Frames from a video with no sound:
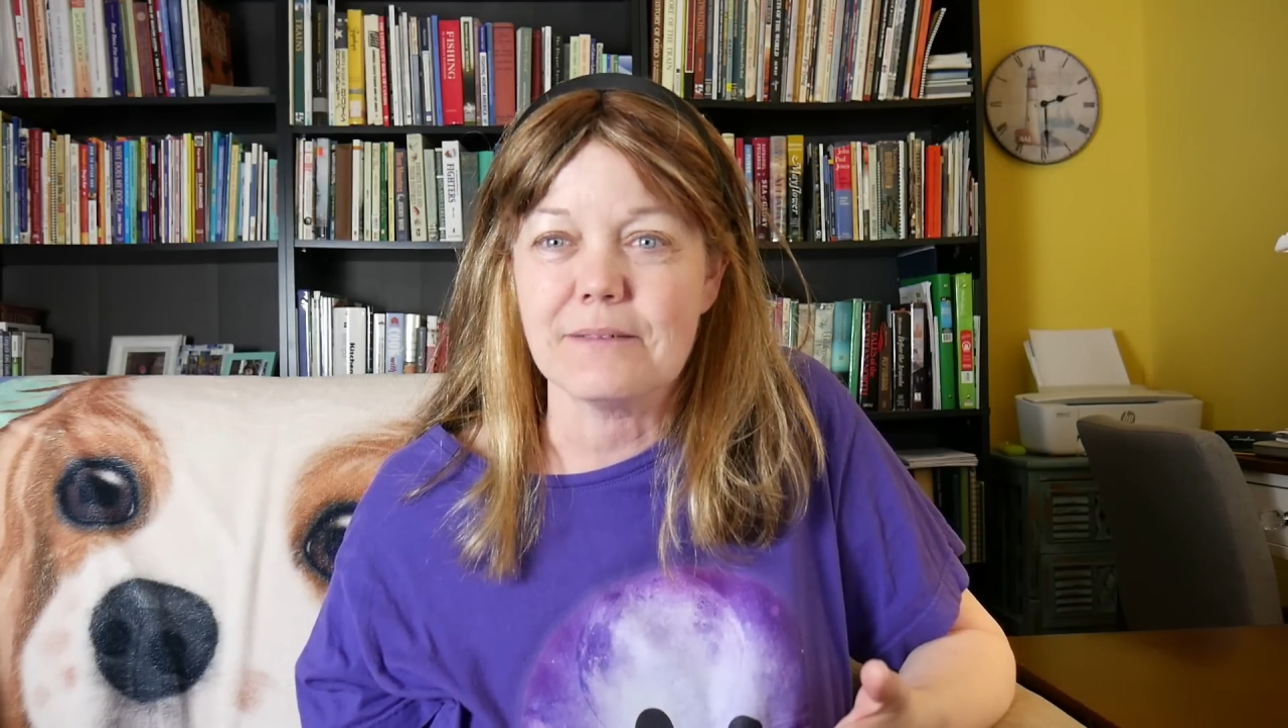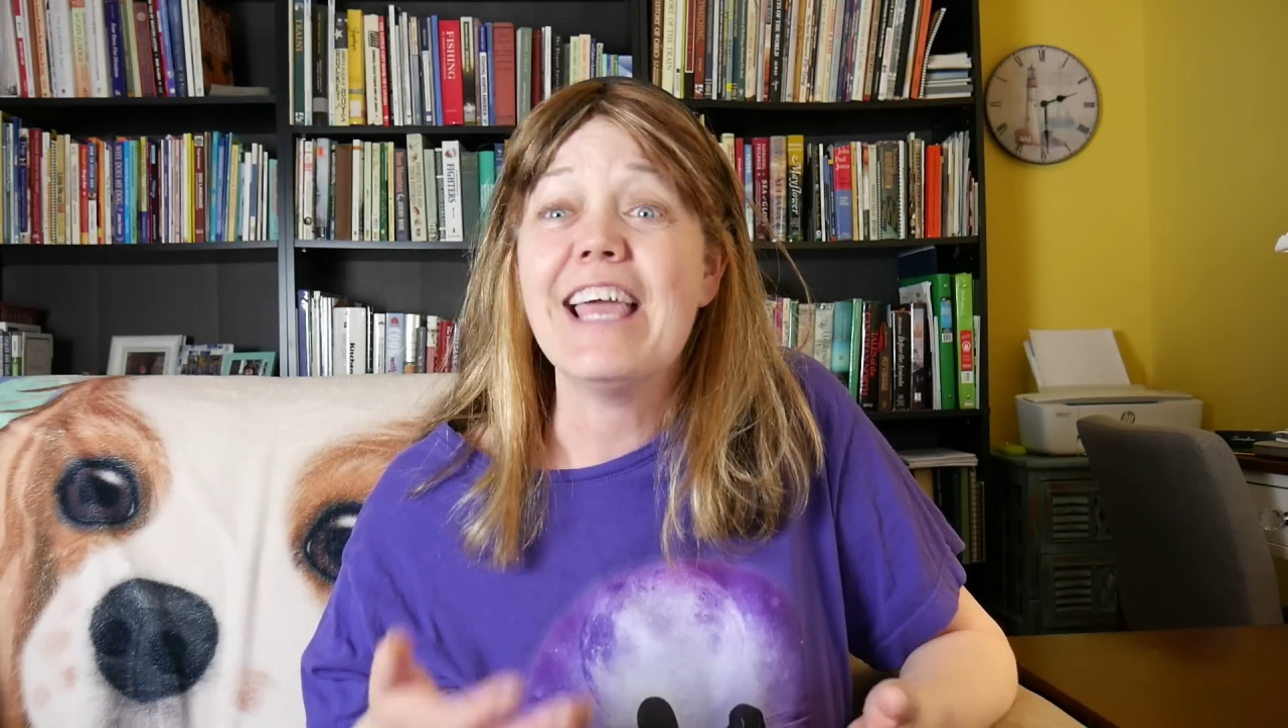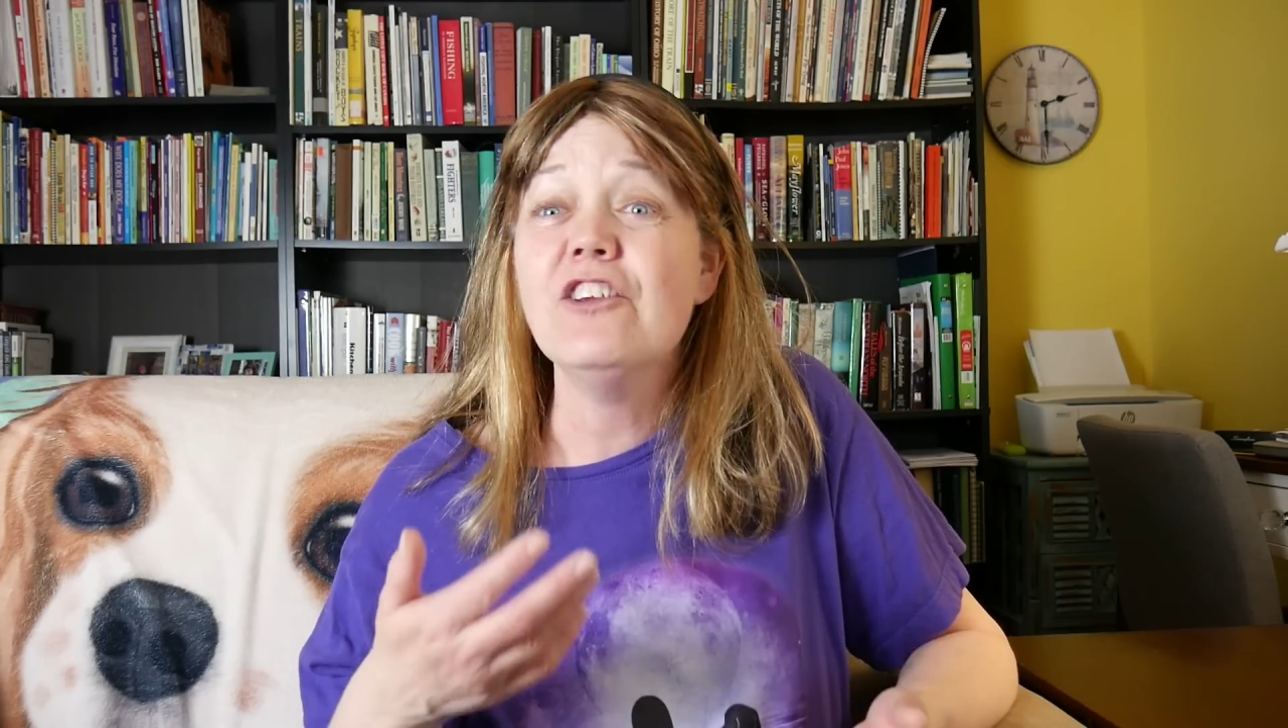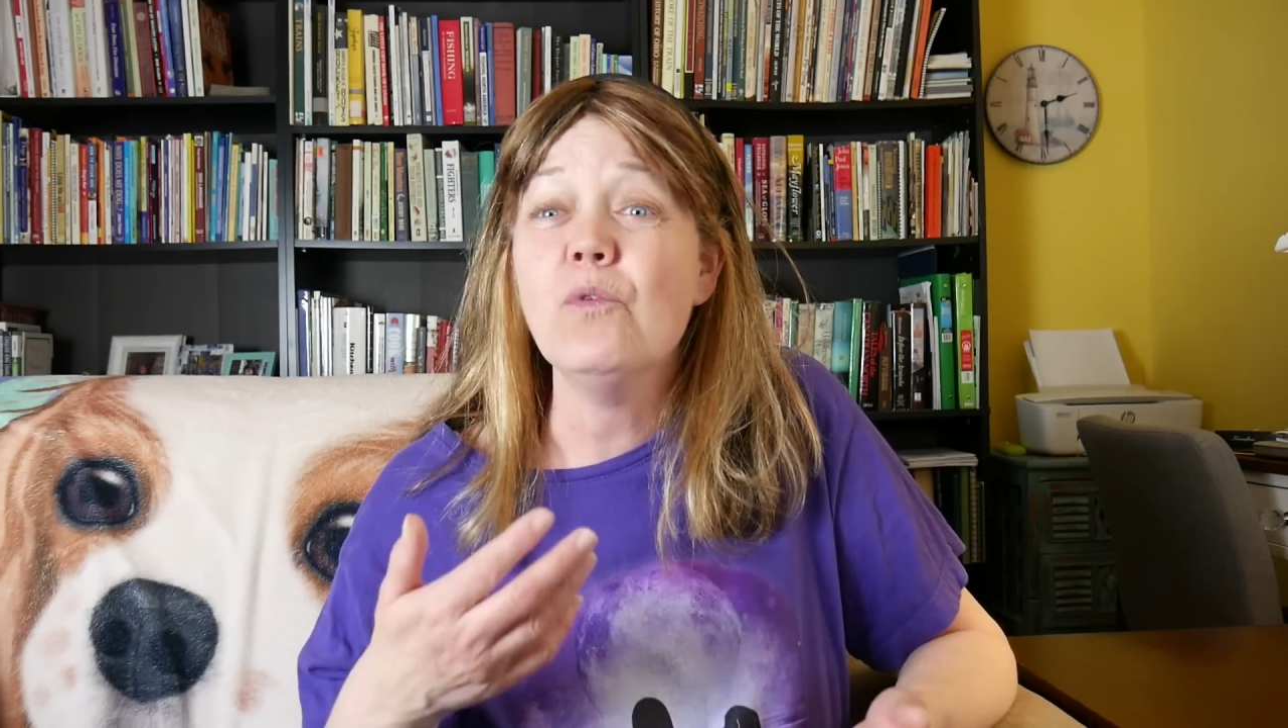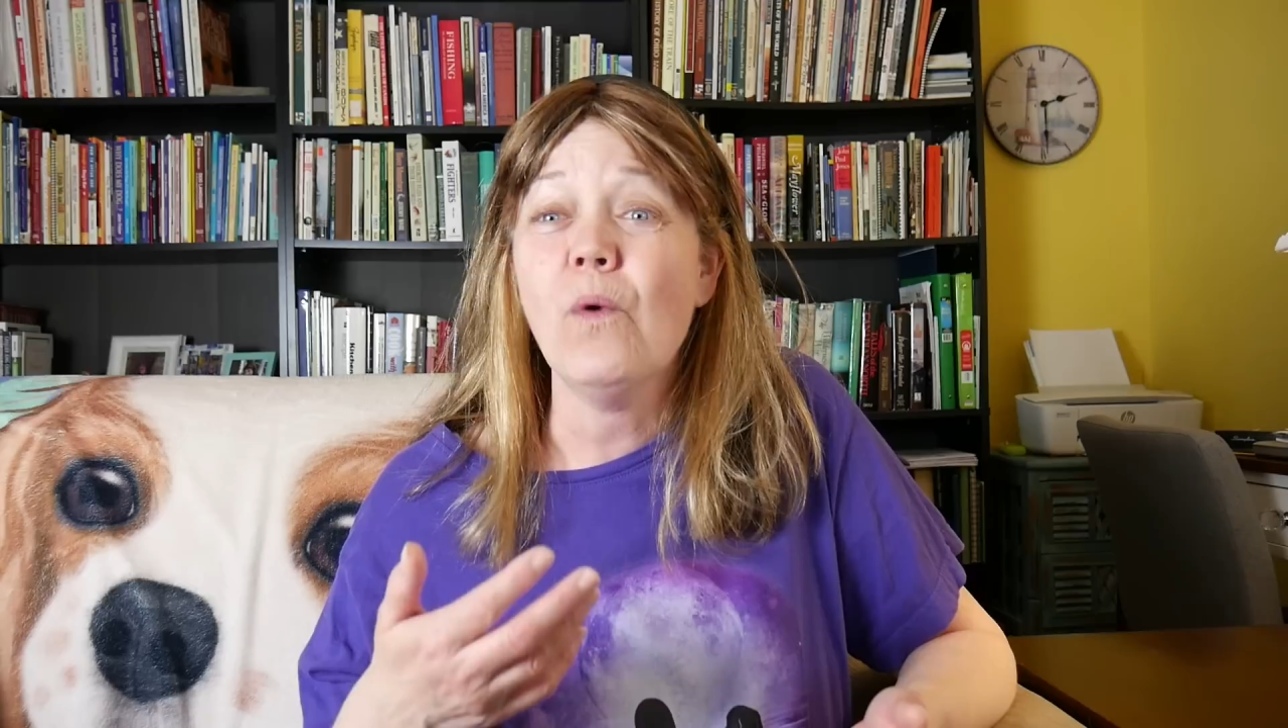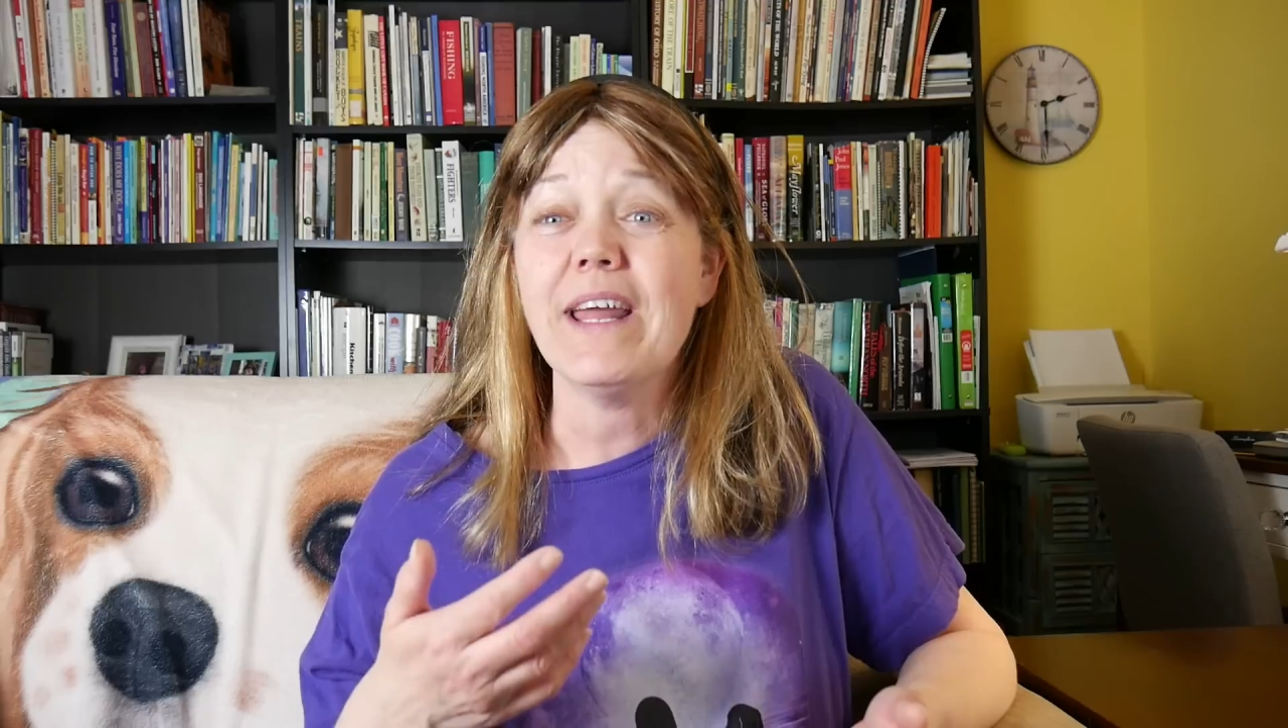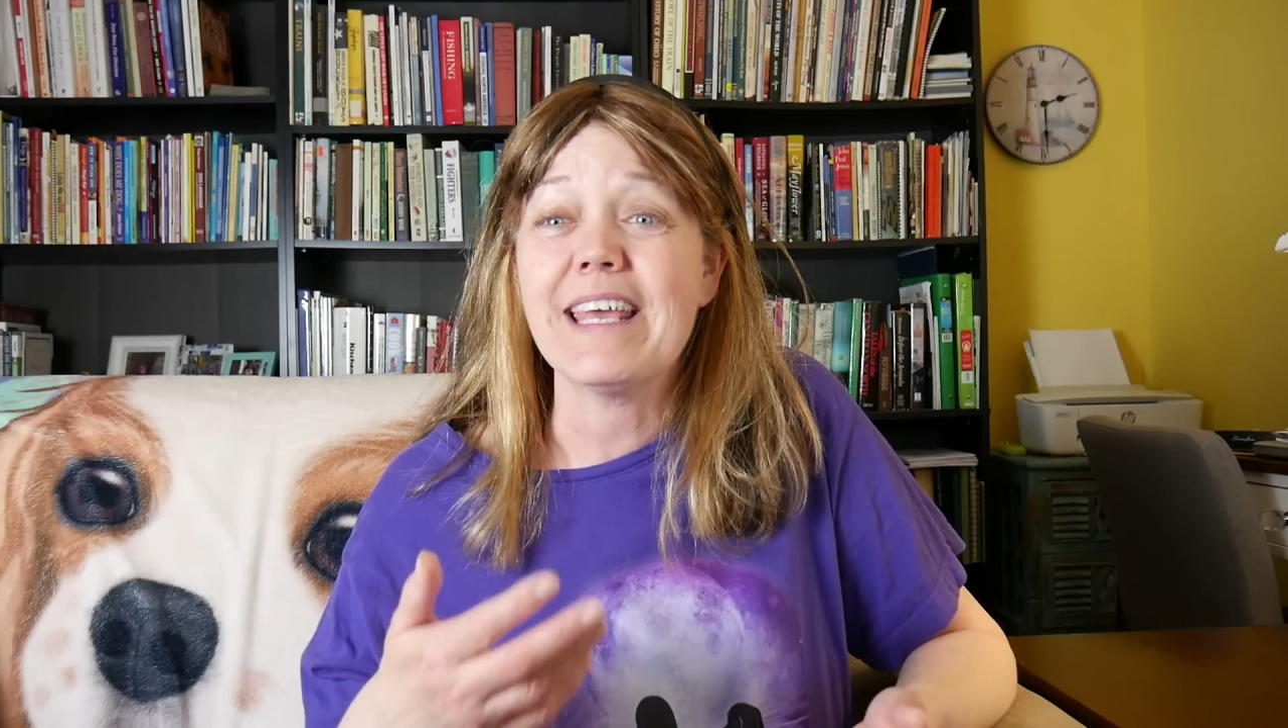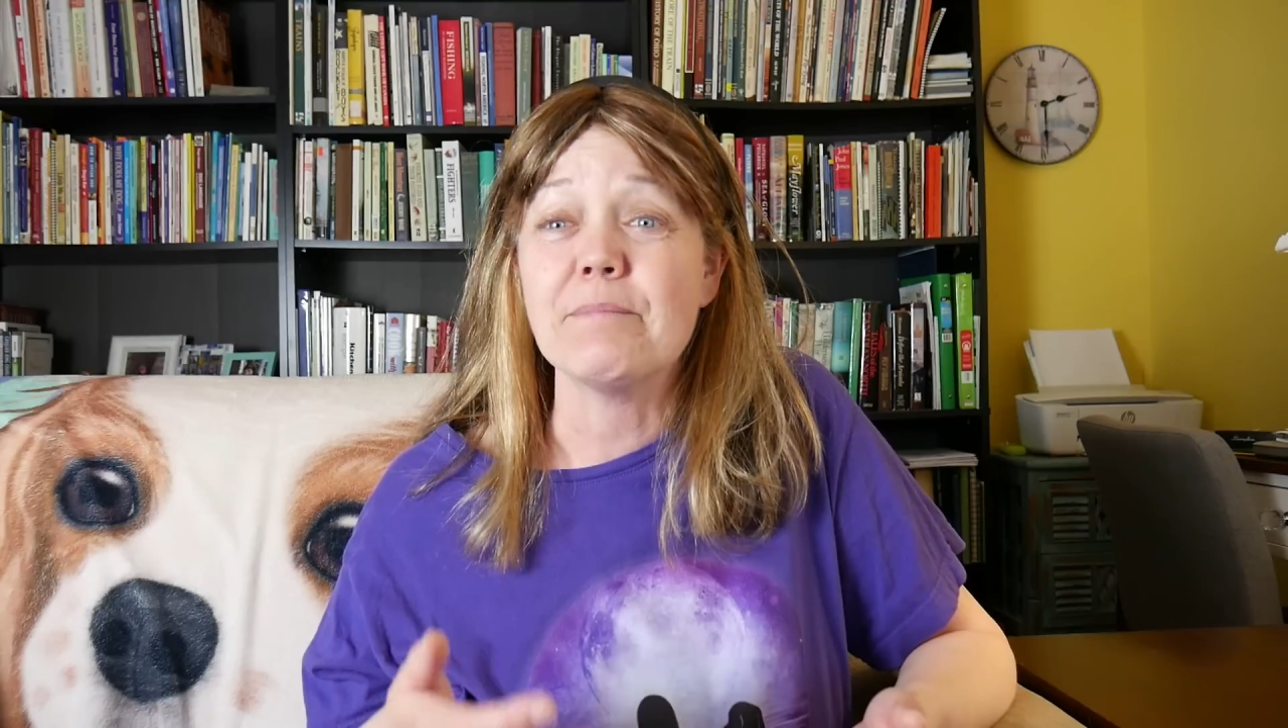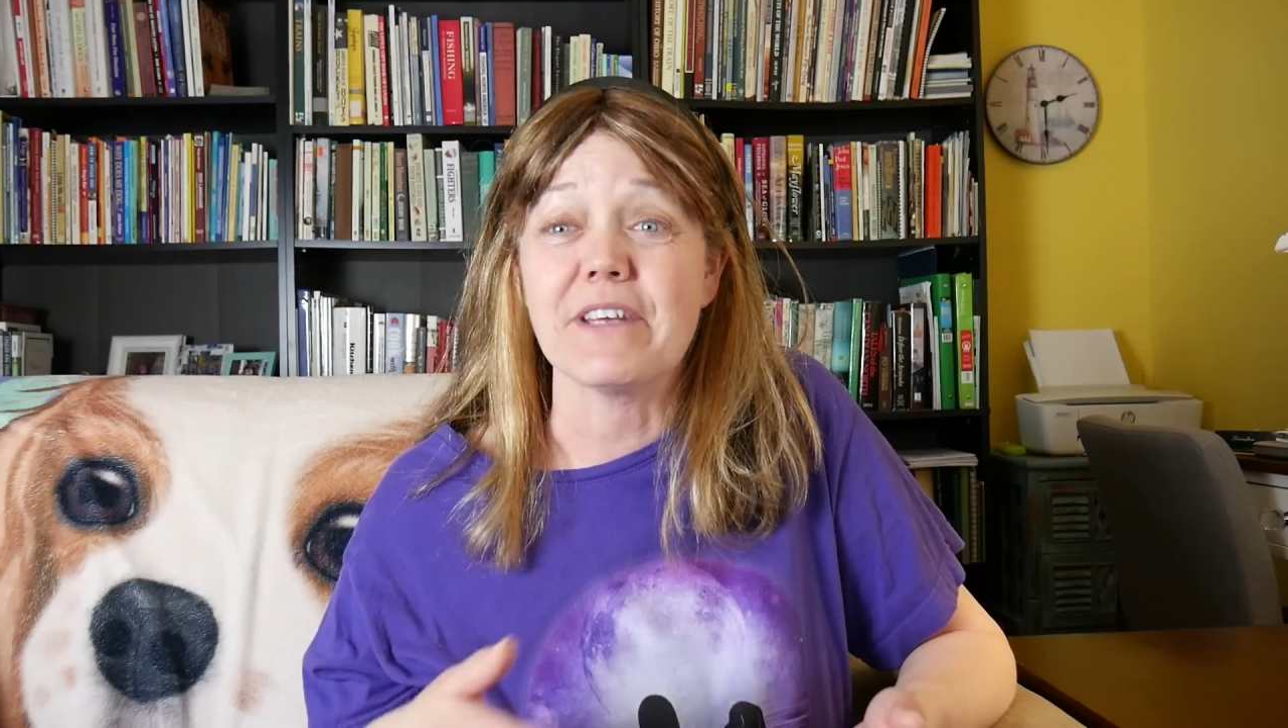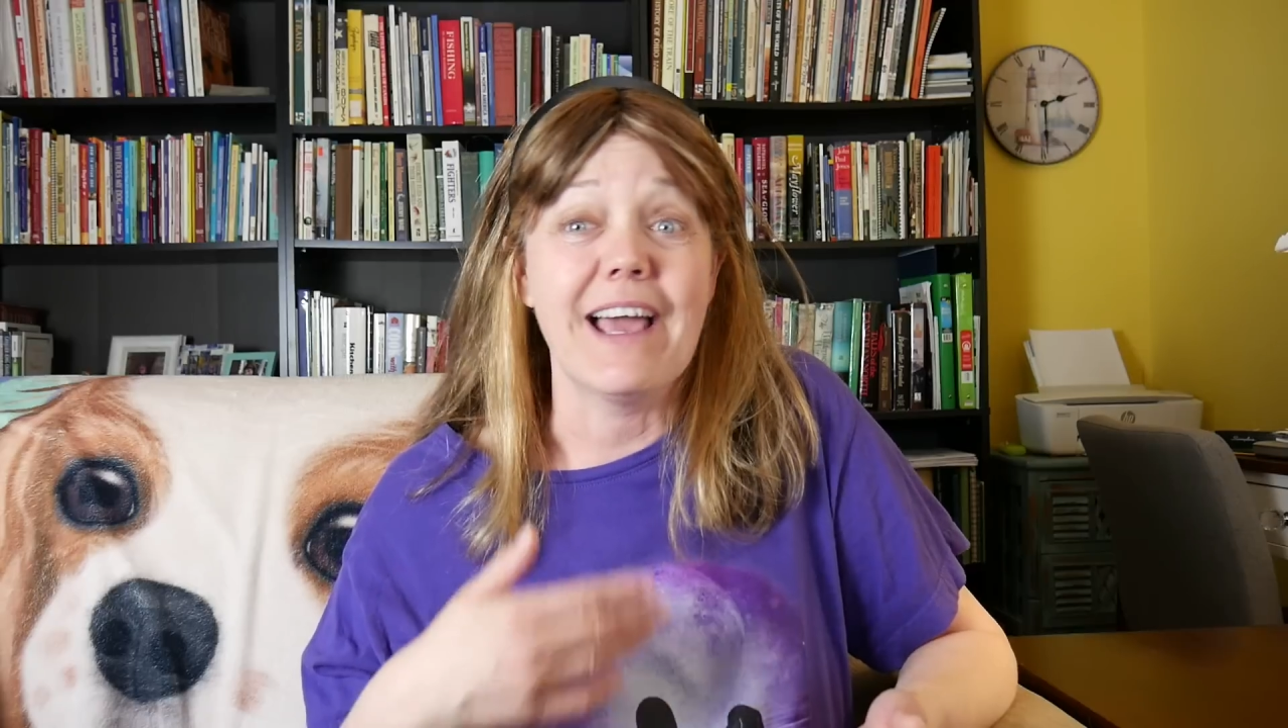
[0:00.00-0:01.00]
And you want
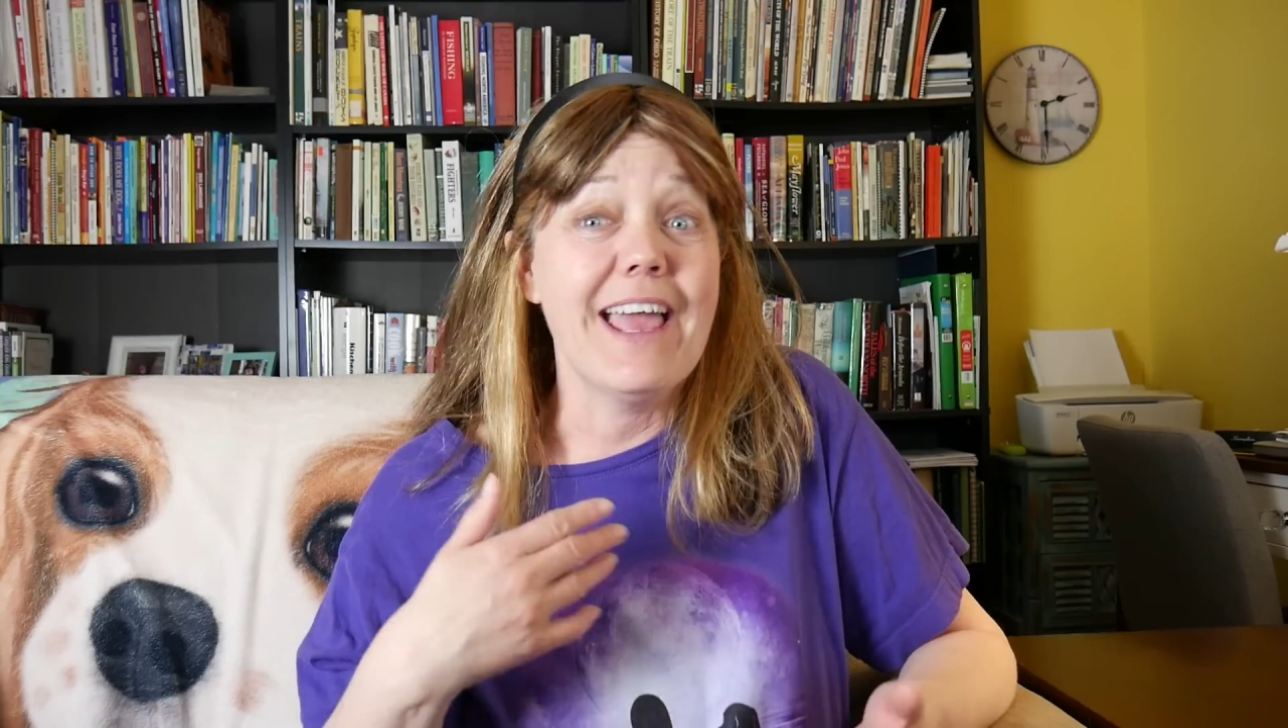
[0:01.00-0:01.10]
him to